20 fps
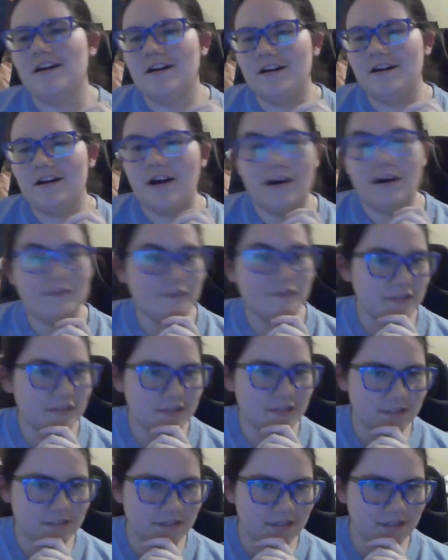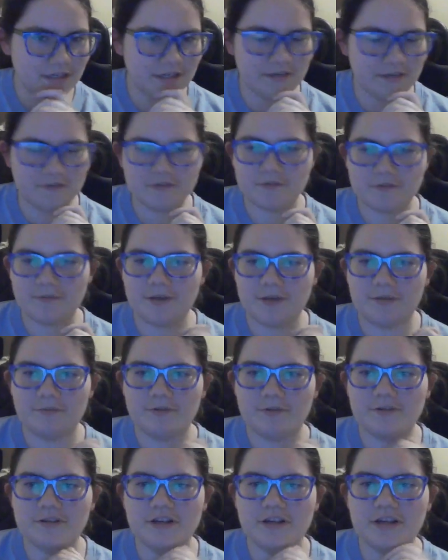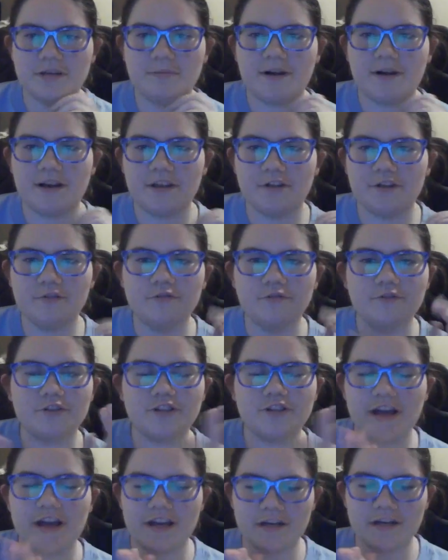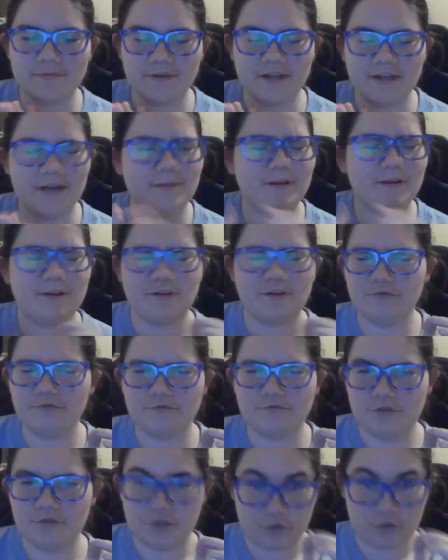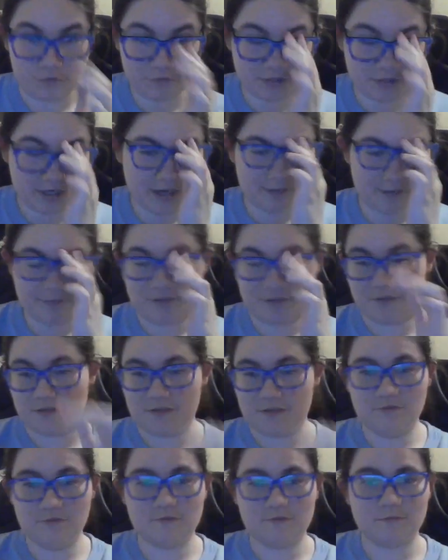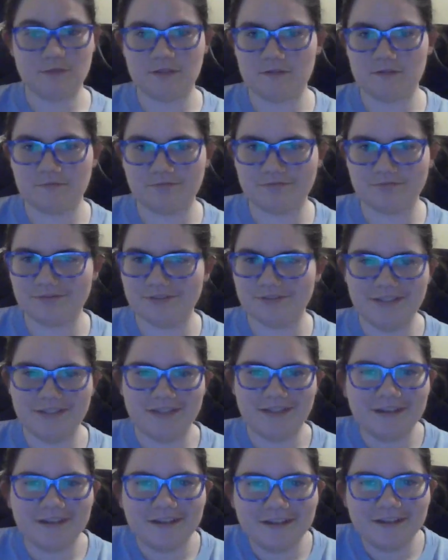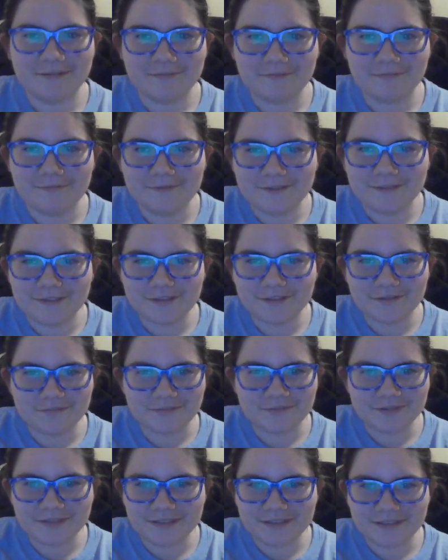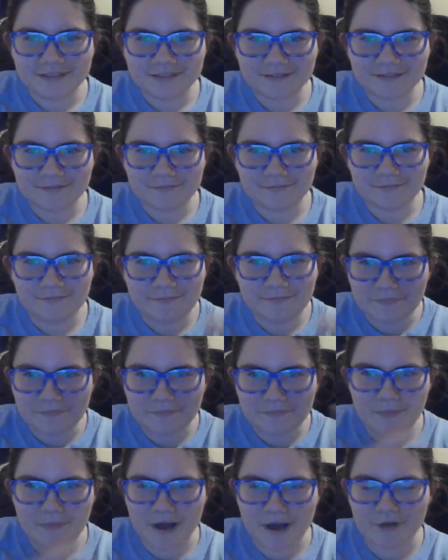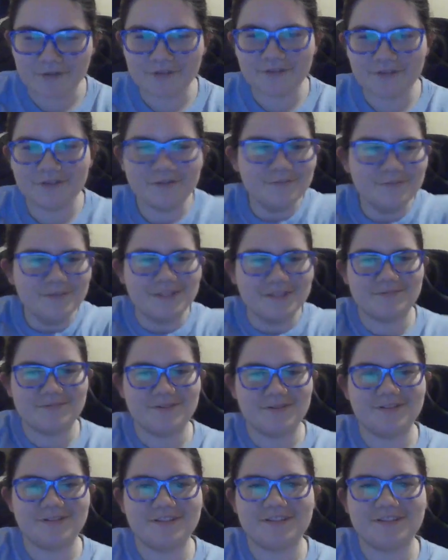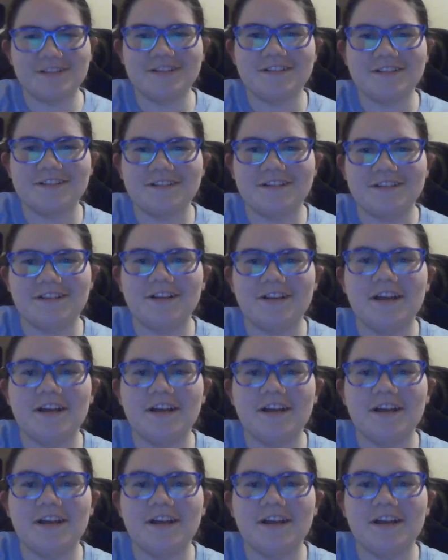Obviously, he was being portrayed by Hugh Jackman. Hugh Jackman, excuse me. Stupid mouth, little mispronunciation there.